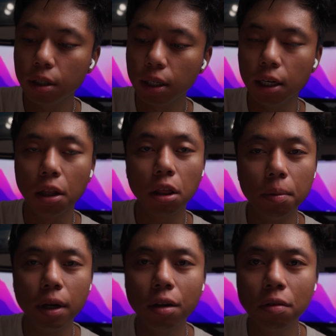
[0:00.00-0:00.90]
get a
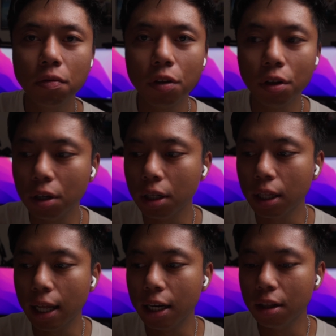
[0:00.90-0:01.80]
thumbnail for the
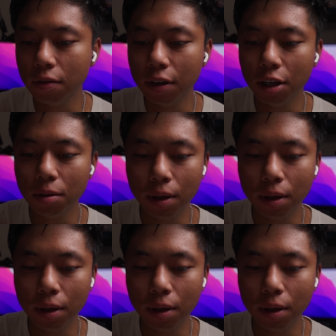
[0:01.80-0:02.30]
end of the video.